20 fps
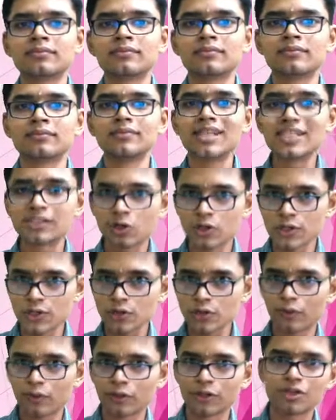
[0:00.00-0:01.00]
This
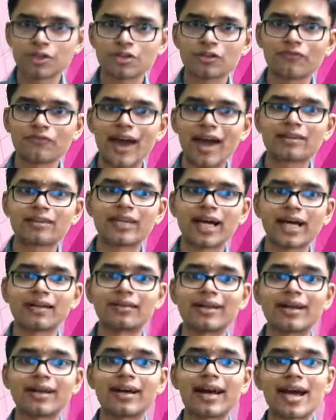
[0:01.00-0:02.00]
also points to the fact that
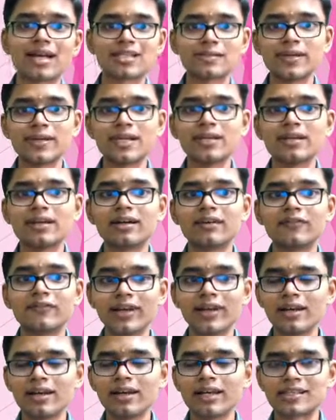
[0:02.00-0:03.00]
there has been a
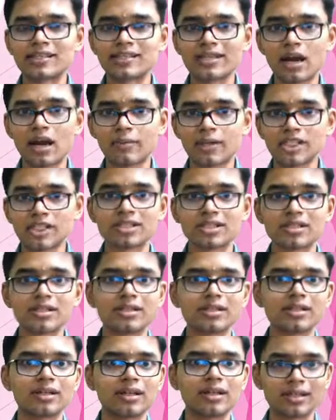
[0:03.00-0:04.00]
well-established
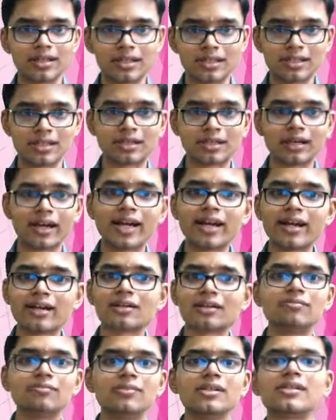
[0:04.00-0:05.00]
trade and
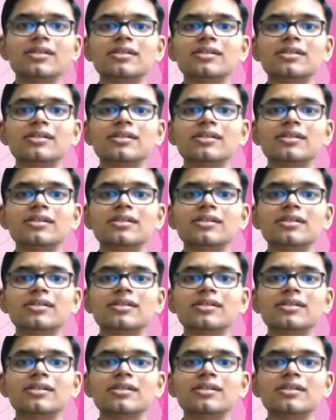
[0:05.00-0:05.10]
commerce